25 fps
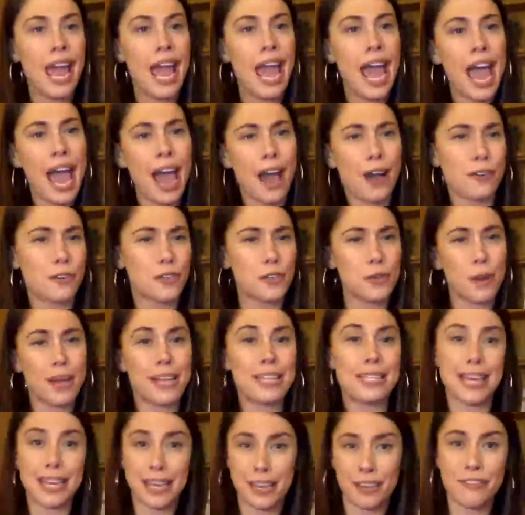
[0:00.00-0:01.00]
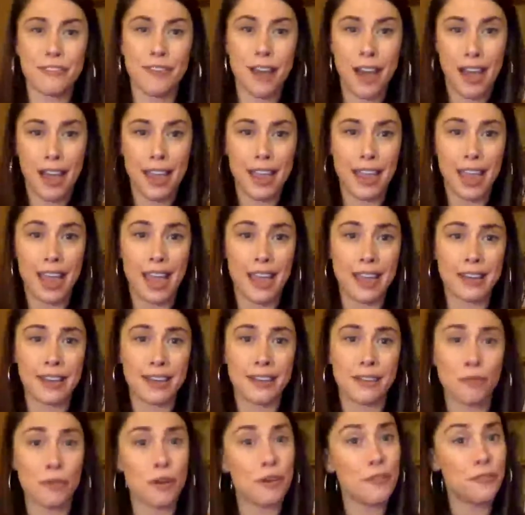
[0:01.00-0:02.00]
how to identify
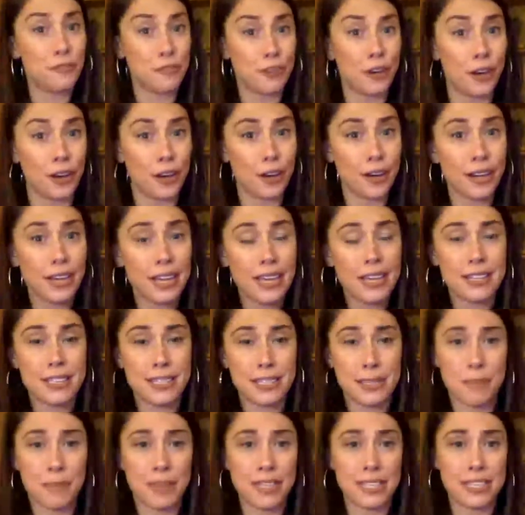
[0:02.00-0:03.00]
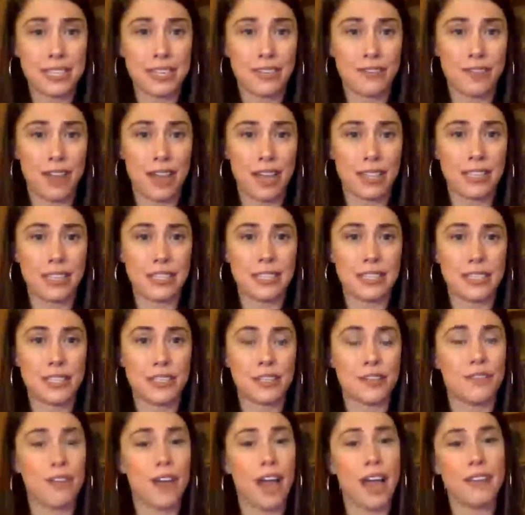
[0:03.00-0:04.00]
and refer domestic violence
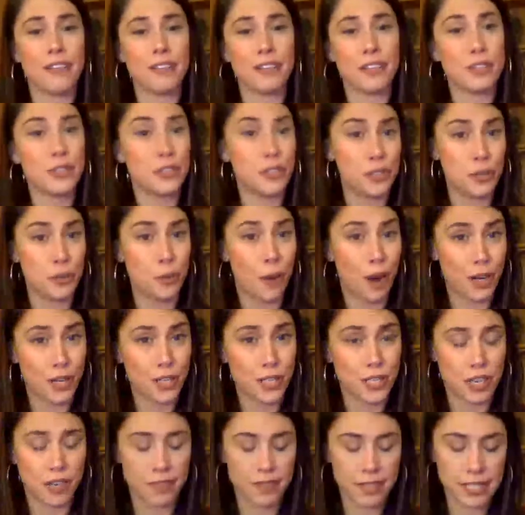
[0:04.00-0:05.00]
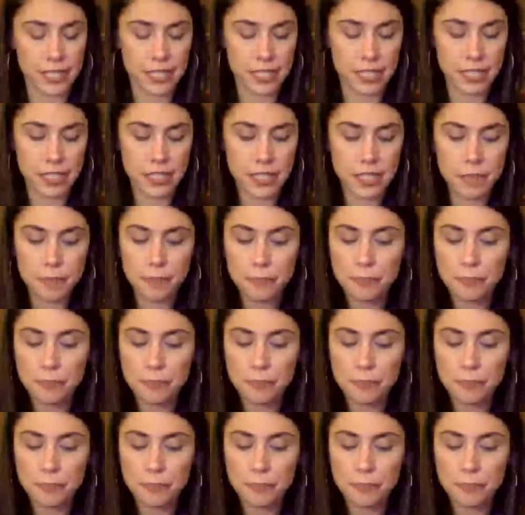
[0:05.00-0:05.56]
survivors to our services.